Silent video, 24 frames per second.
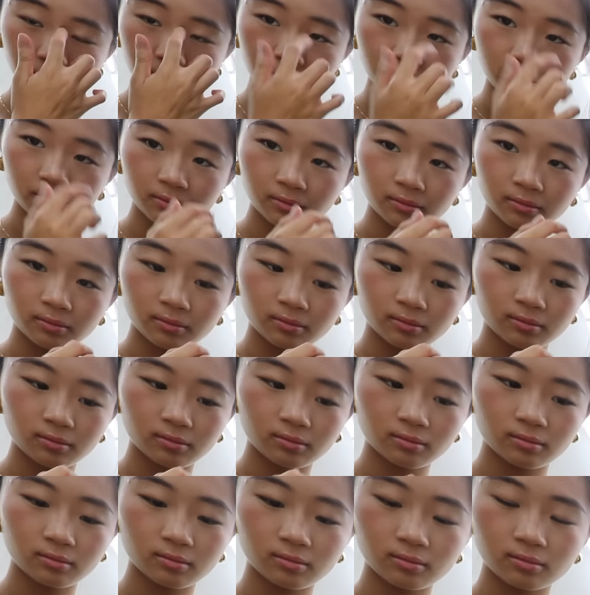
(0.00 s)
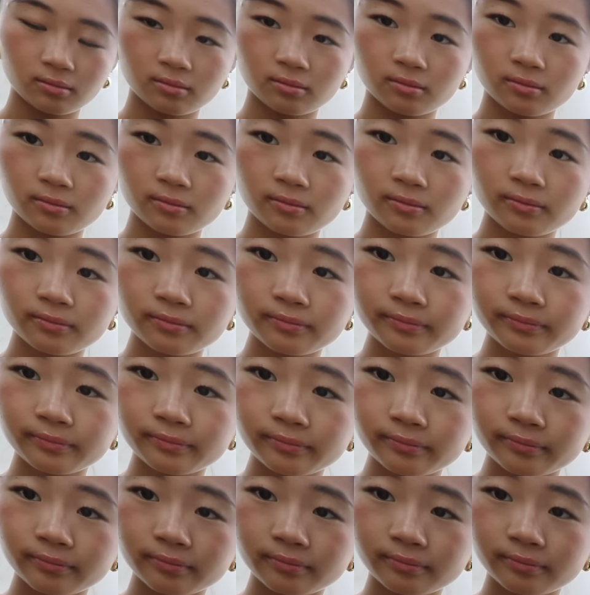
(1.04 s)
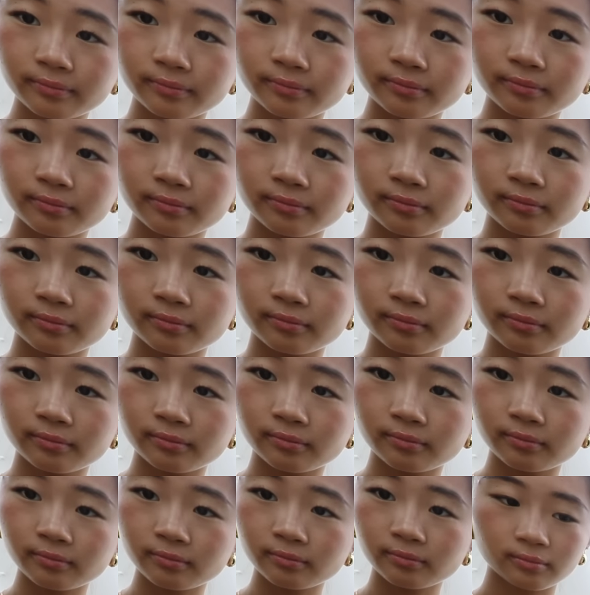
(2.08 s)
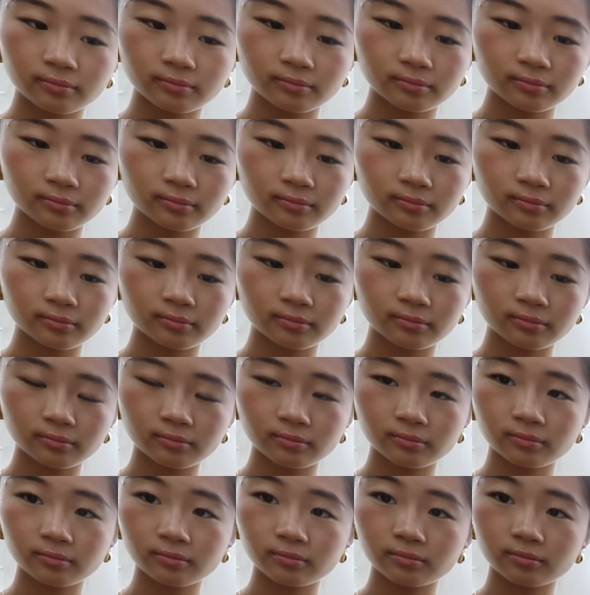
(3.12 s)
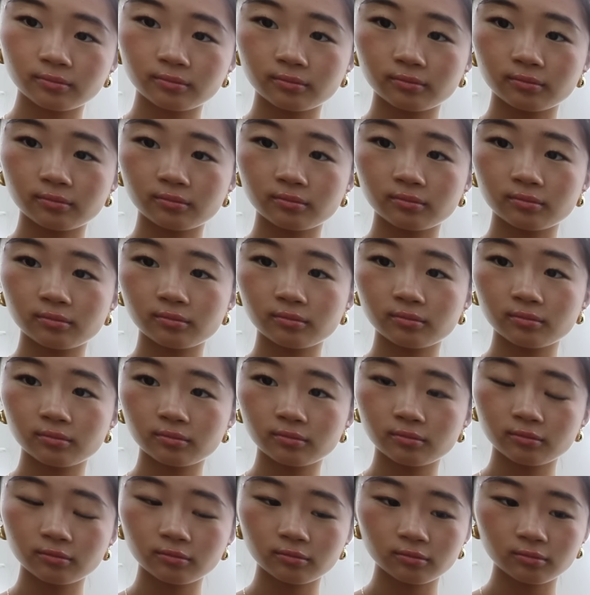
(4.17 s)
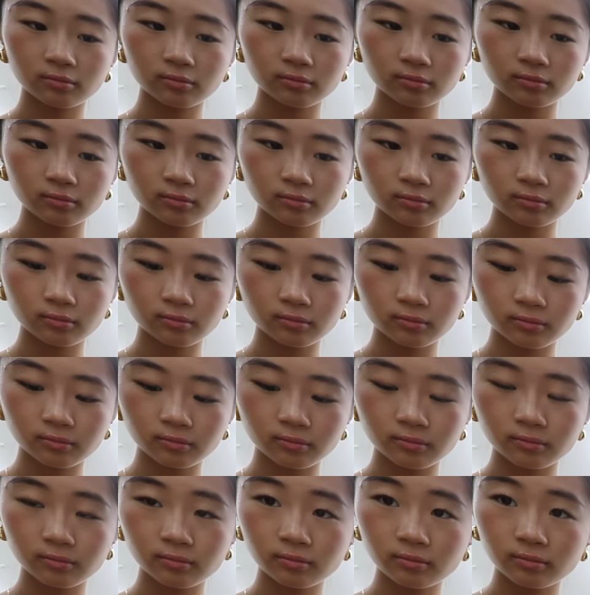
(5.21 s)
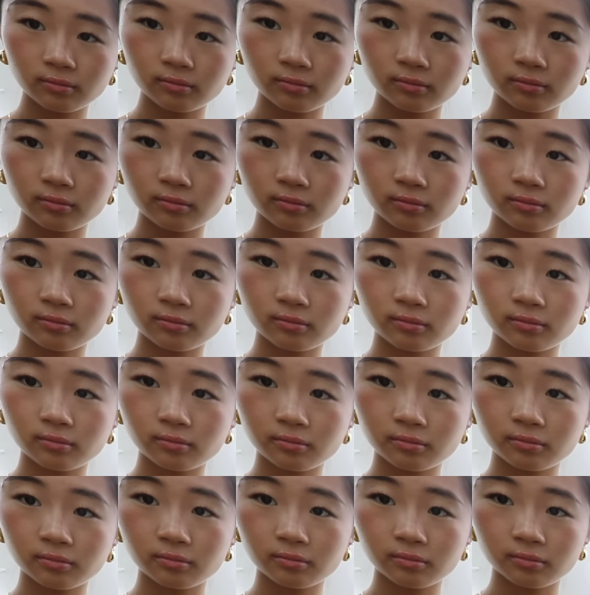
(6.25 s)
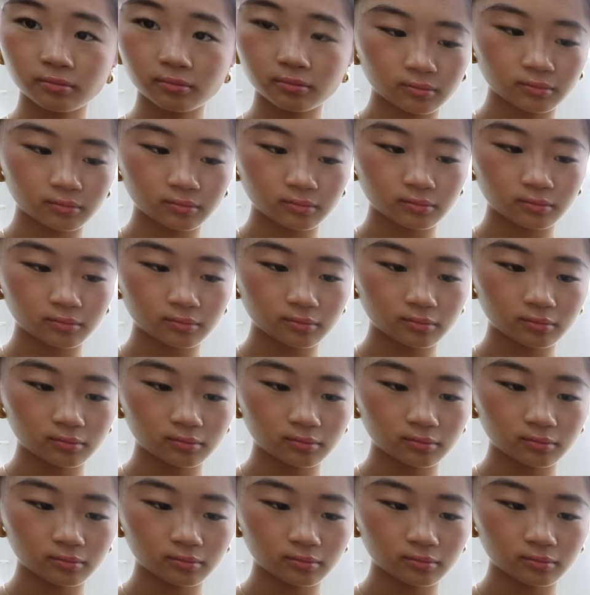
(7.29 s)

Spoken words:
(silent)